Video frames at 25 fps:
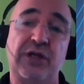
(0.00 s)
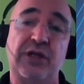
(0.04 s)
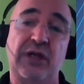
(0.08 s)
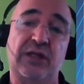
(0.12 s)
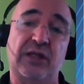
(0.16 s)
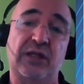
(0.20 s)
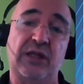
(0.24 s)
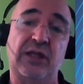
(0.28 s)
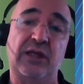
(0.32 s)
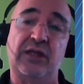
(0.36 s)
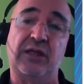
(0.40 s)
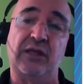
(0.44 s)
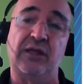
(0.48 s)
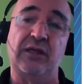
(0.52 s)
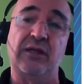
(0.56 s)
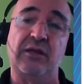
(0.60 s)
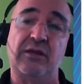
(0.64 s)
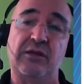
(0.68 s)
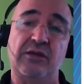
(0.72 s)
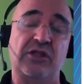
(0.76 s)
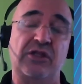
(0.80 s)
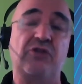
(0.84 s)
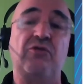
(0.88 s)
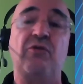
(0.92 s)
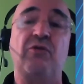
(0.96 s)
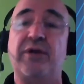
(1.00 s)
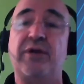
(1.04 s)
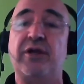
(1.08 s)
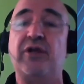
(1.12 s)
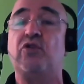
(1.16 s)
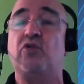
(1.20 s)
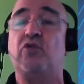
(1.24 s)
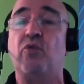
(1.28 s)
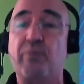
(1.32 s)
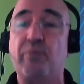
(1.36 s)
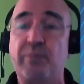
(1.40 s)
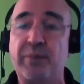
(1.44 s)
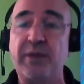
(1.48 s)
I think, is going
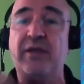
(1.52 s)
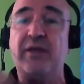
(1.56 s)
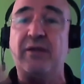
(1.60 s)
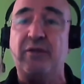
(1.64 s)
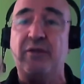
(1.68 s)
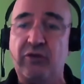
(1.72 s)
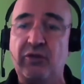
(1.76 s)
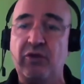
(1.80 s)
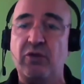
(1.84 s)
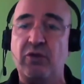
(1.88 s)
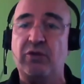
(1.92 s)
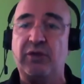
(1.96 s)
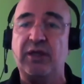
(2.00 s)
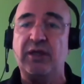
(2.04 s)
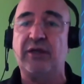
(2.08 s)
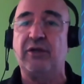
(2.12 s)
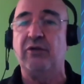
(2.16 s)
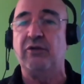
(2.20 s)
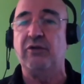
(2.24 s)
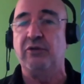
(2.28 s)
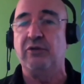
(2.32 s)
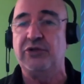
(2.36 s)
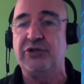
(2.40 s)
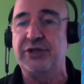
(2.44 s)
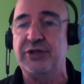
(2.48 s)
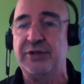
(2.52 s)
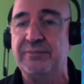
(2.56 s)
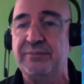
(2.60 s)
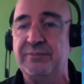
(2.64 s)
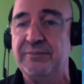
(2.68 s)
to be the technology.